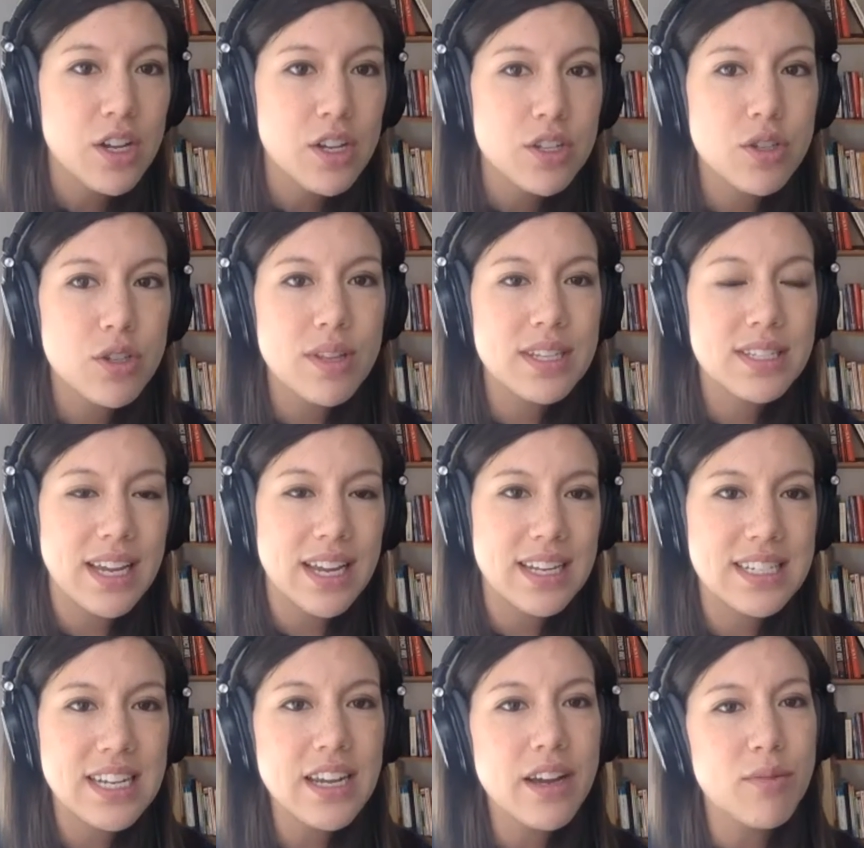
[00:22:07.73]
So, this
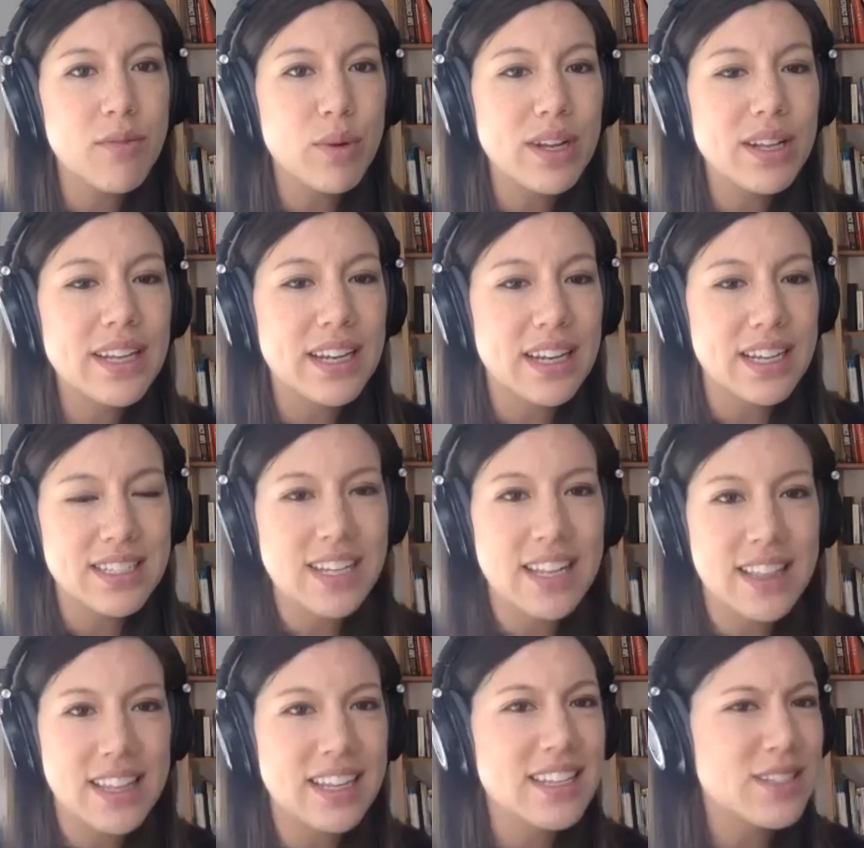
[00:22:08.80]
idea of willingness, I
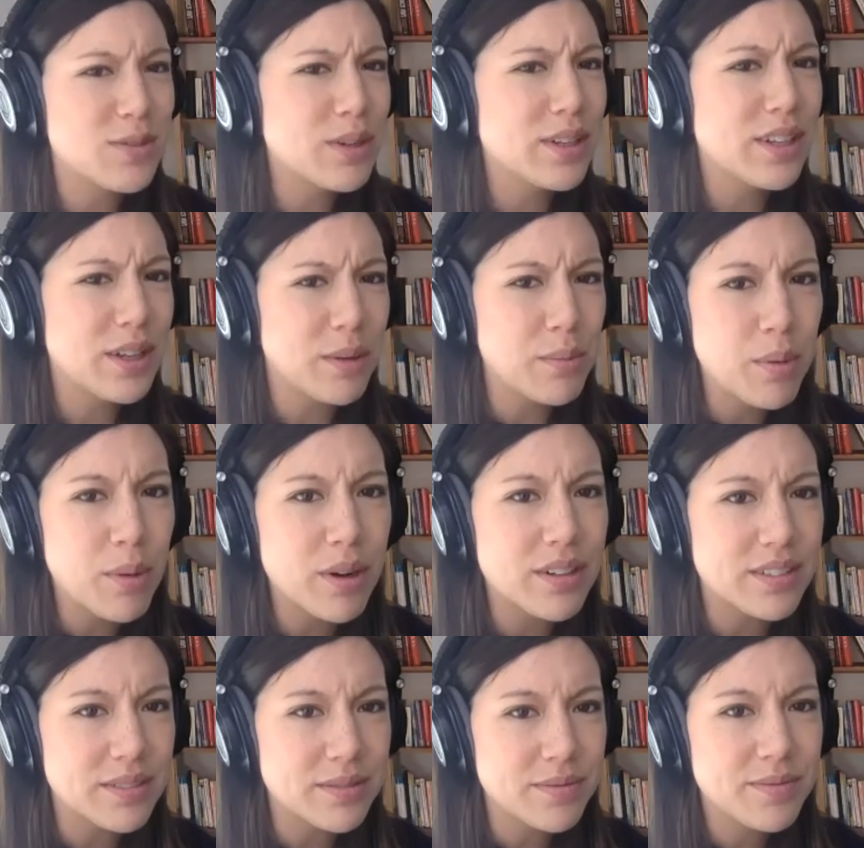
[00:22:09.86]
think, is really
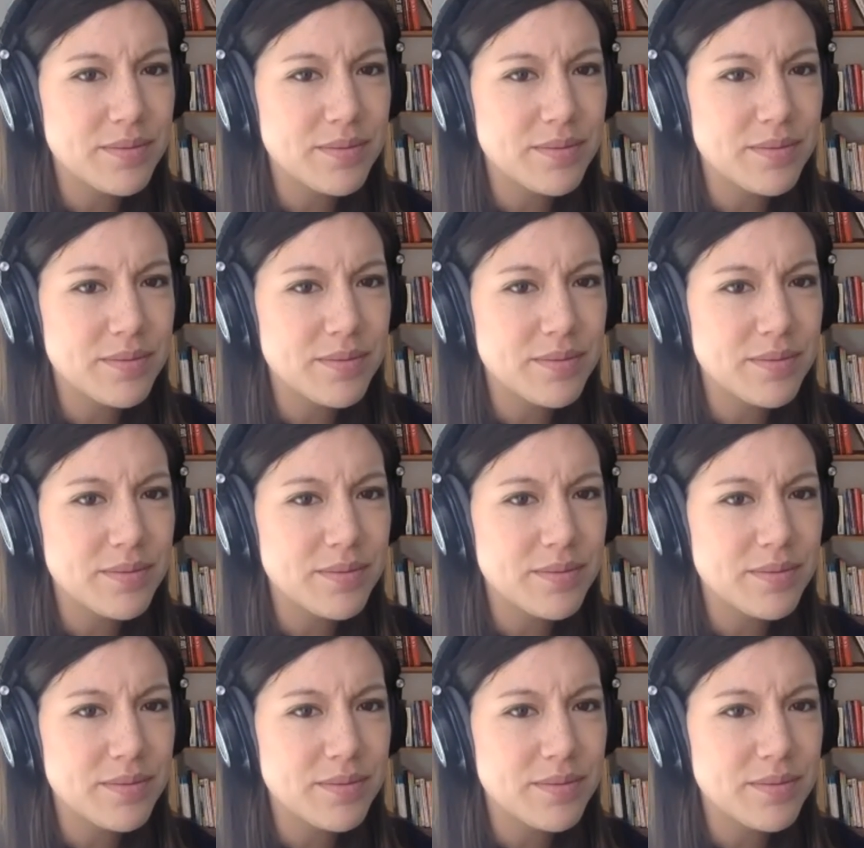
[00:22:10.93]
important.